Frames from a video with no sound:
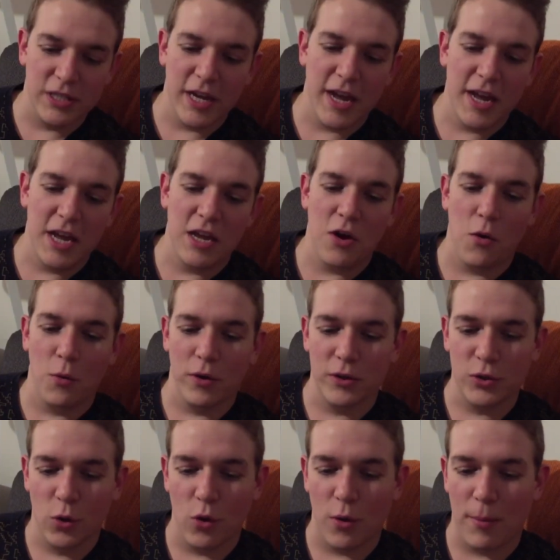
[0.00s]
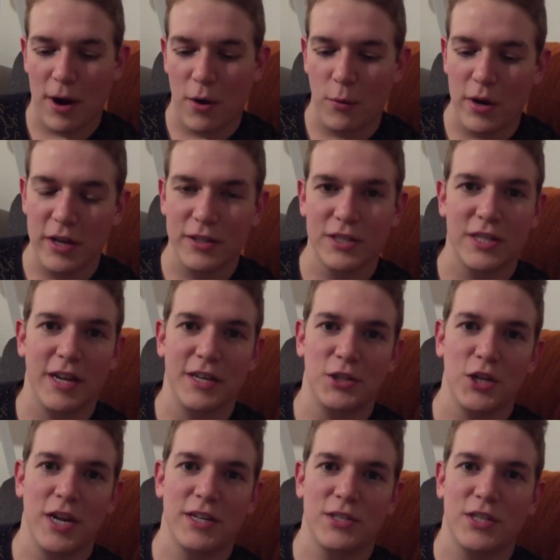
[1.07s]
Today I want to talk about Internet
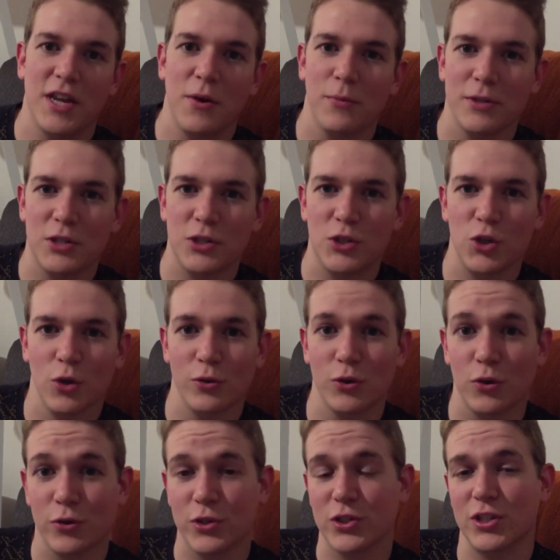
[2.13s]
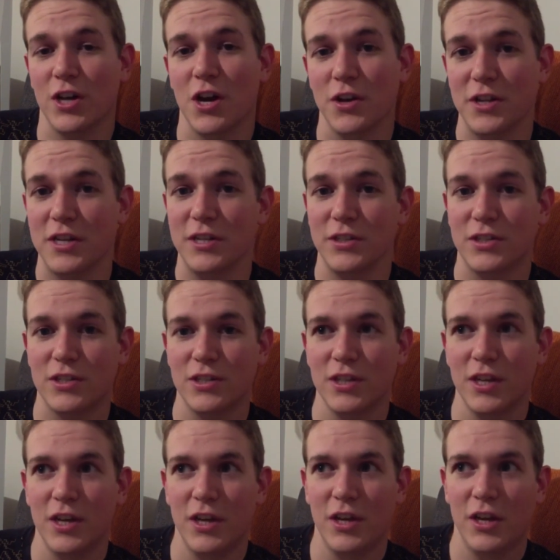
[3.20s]
Jet Set, which is John
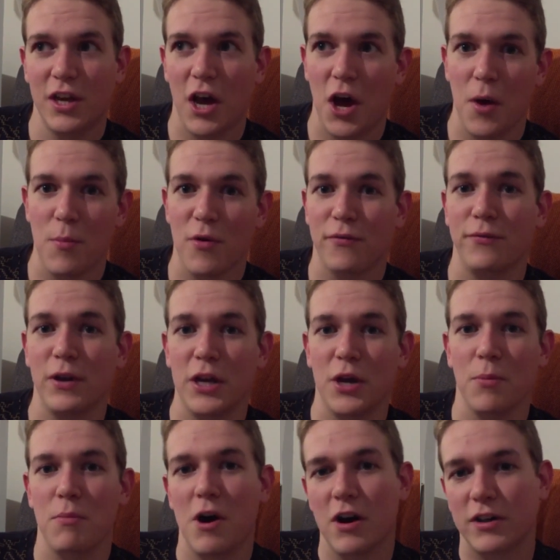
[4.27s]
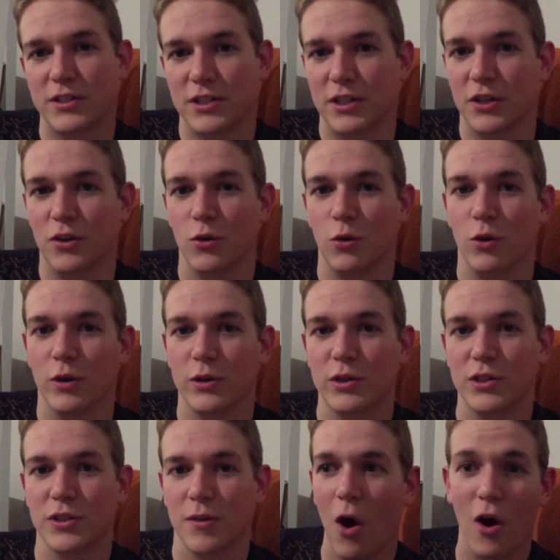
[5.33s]
Crestani's affiliate marketing
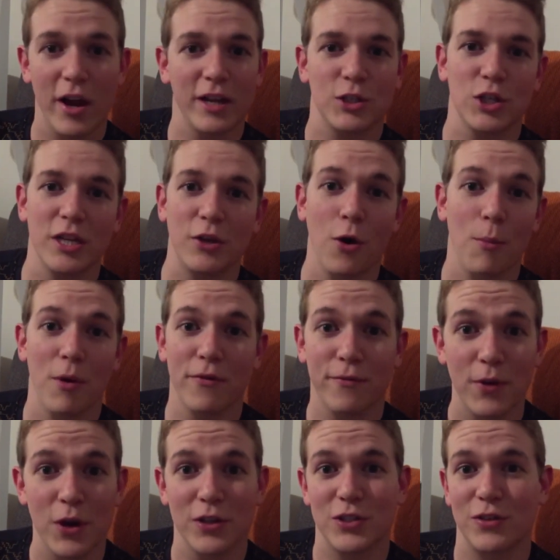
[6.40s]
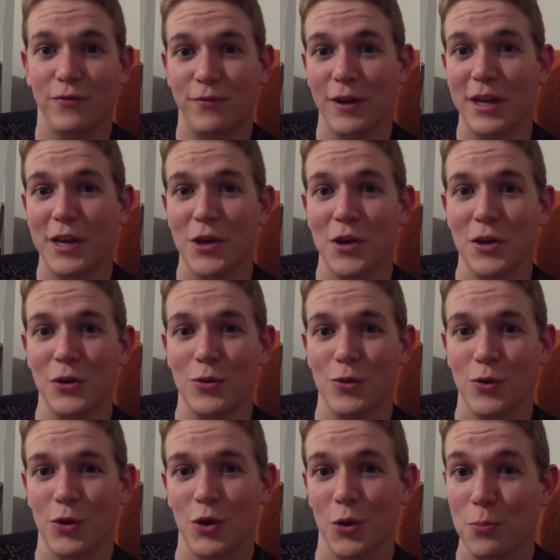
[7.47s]
course. I actually got my first affiliate
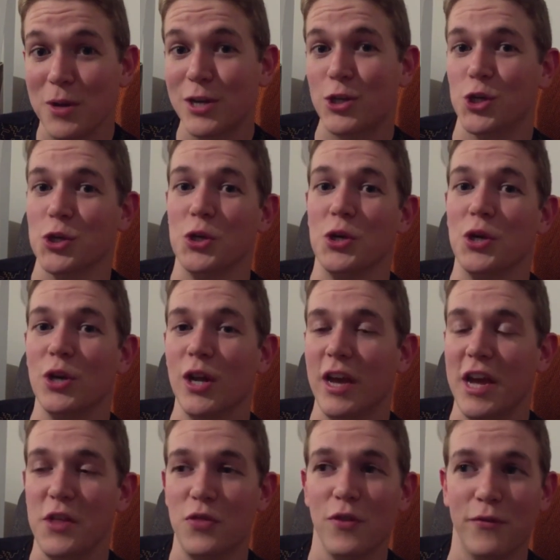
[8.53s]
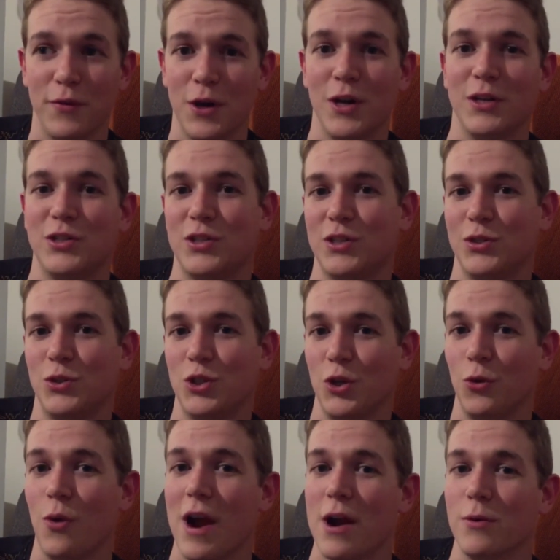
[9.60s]
commission in the first
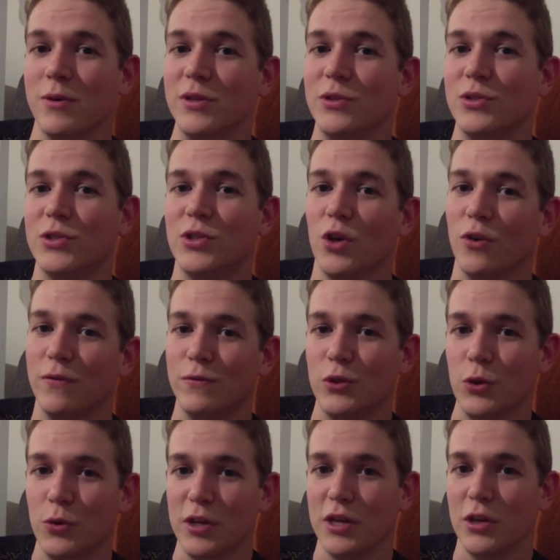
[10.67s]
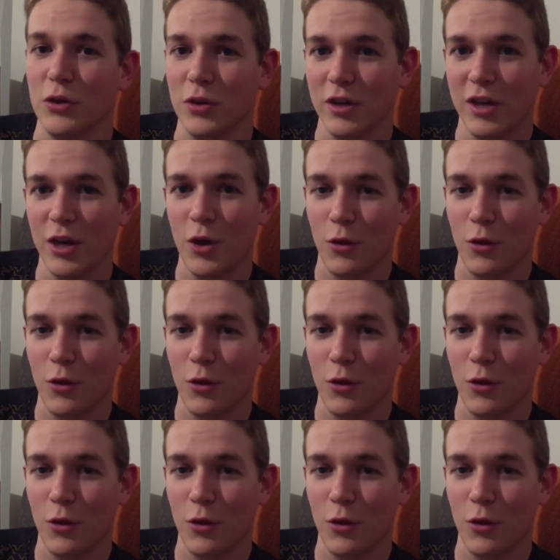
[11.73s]
2 hours of doing